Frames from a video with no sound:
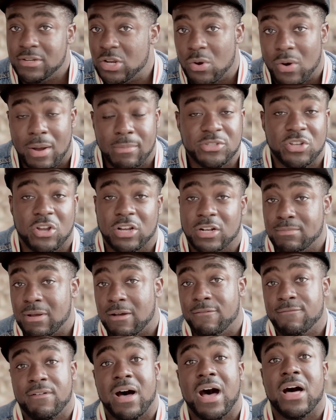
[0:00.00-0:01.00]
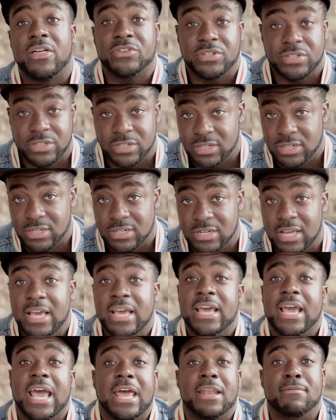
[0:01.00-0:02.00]
No, I'm talking about fatherhood
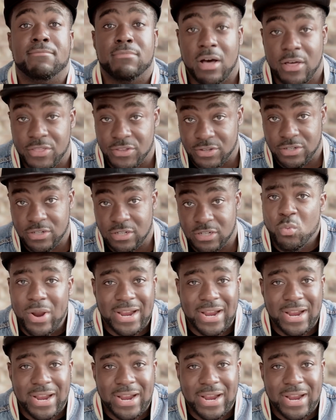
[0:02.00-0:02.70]
and motherhood.